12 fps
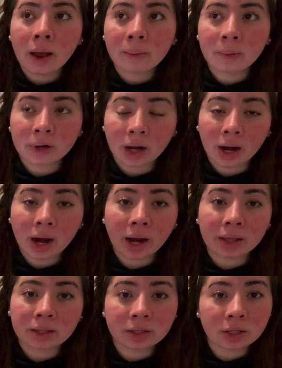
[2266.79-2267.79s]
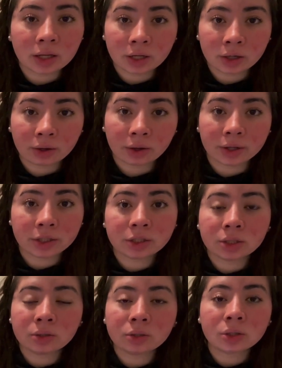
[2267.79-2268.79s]
but I highly encourage
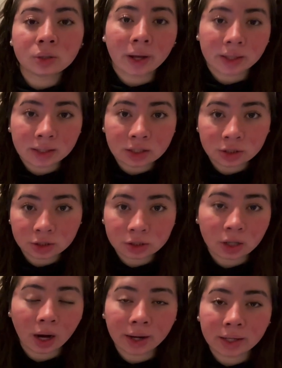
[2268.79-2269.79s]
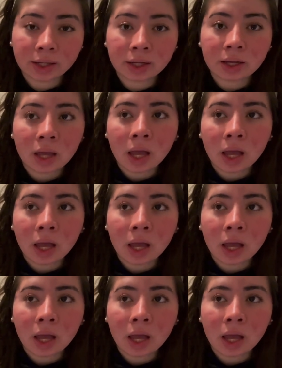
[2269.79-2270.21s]
you to at least try it.